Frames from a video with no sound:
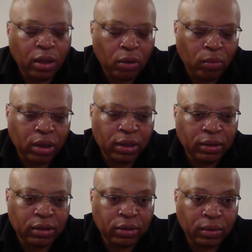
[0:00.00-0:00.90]

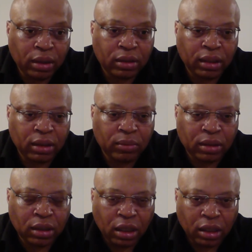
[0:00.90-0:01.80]
Two of those things
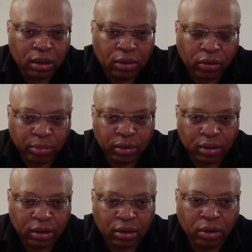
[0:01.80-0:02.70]
was document
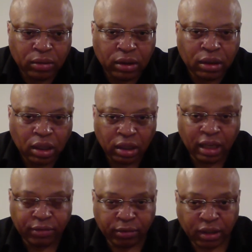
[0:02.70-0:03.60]
disclosures. You
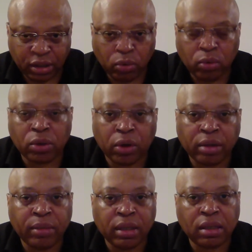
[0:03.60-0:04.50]
have to release all
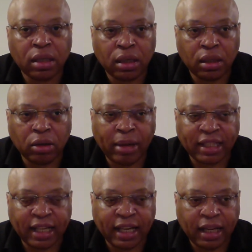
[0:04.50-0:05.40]
documents, no
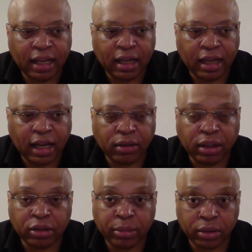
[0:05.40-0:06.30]
matter how
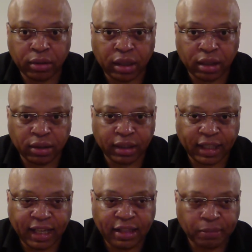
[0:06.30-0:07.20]
detrimental they are to your
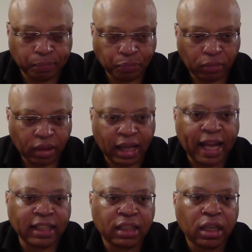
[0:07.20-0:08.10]
case,
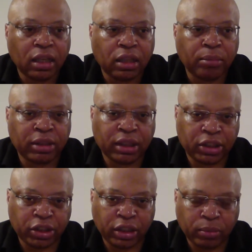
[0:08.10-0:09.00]
and you must
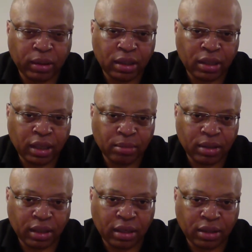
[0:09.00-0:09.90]
exchange witness
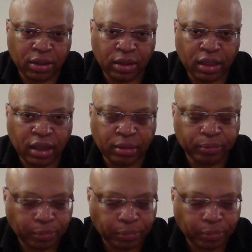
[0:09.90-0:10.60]
statements at a certain time.